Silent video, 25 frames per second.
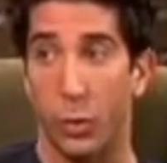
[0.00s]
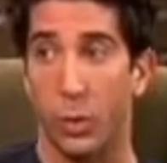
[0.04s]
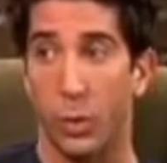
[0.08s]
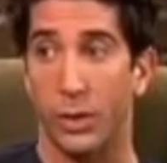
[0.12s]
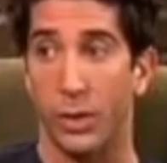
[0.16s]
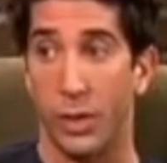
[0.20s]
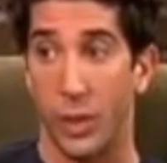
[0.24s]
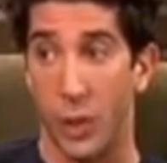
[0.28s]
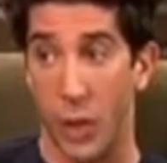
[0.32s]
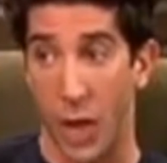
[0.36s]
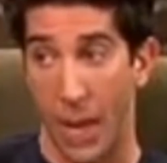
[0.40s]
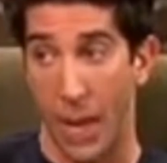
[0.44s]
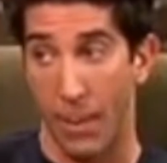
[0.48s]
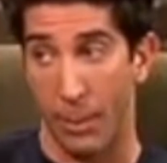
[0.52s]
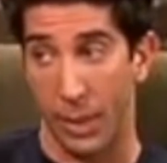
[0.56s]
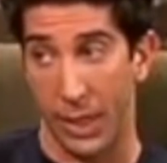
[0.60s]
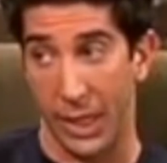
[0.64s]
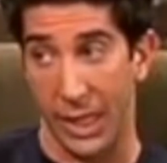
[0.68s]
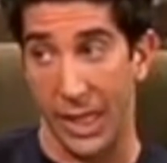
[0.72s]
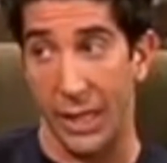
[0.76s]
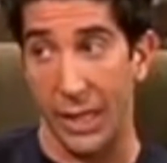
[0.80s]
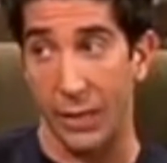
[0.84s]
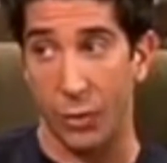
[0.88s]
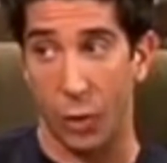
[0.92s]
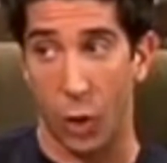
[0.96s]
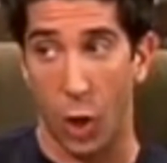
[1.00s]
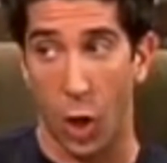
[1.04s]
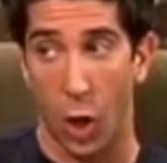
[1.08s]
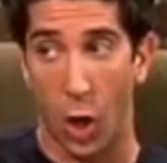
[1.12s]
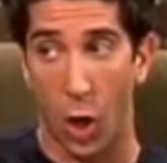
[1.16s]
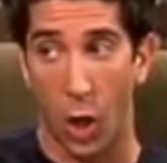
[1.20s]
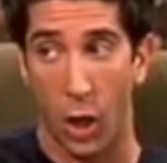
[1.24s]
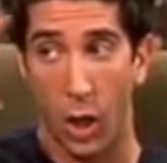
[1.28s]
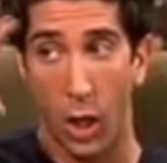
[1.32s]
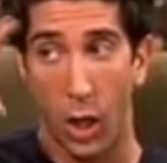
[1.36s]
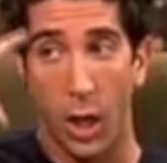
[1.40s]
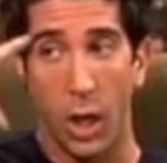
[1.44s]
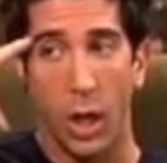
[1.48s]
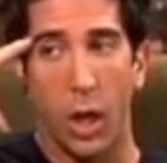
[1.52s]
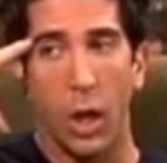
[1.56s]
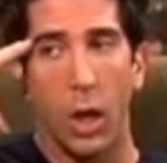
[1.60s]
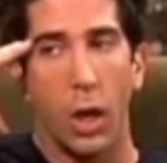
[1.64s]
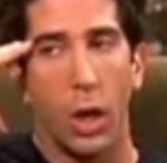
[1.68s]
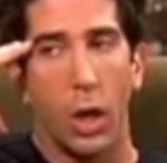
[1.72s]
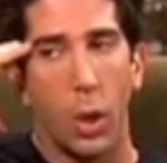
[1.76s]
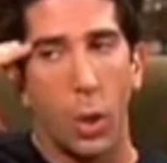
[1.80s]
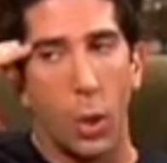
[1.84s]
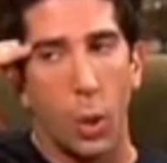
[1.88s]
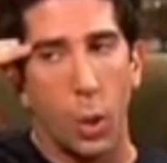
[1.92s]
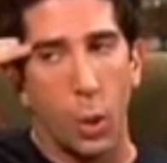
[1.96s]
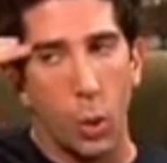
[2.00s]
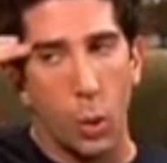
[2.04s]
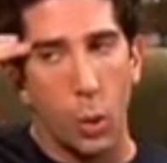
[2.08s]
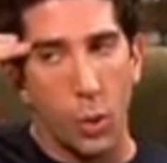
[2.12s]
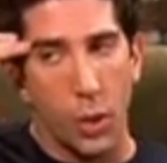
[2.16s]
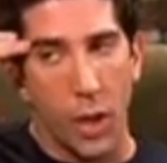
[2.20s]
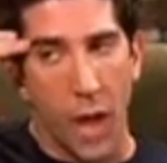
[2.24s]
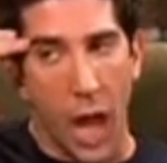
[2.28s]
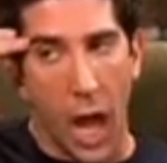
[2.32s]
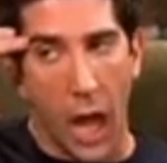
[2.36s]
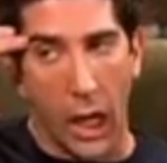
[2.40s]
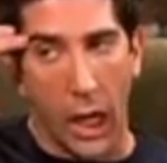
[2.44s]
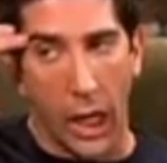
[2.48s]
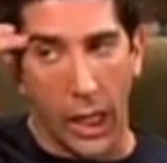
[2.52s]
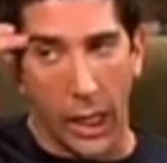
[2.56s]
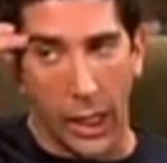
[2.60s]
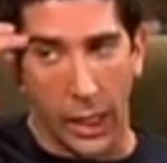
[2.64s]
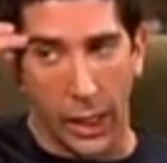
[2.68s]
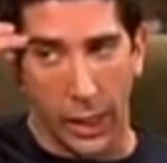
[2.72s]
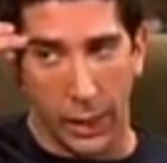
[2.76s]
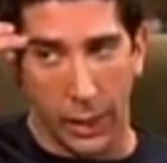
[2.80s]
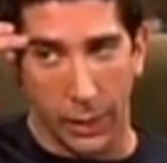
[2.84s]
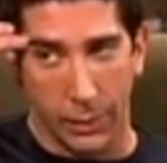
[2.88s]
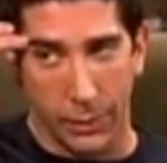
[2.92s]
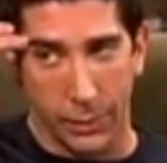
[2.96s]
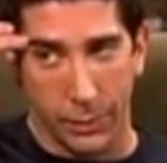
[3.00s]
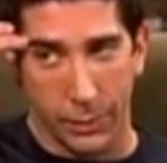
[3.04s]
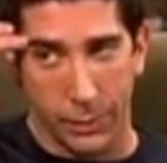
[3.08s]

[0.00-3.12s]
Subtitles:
It's what the Japanese call unagi.